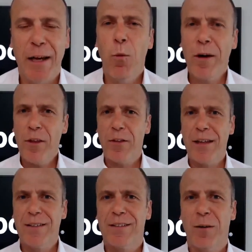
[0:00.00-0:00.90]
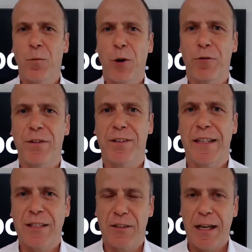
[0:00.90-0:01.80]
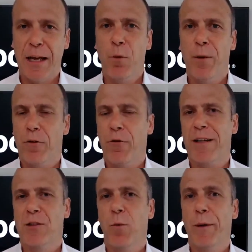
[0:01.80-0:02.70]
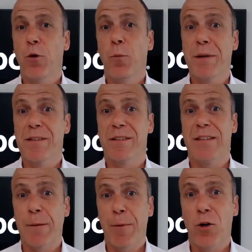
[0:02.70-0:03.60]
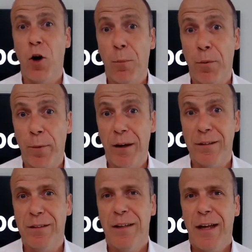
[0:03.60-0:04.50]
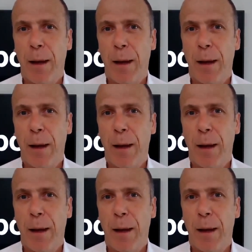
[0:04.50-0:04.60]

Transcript: Yeah, one of the things that we often see as a number one threat is what we call business email compromise.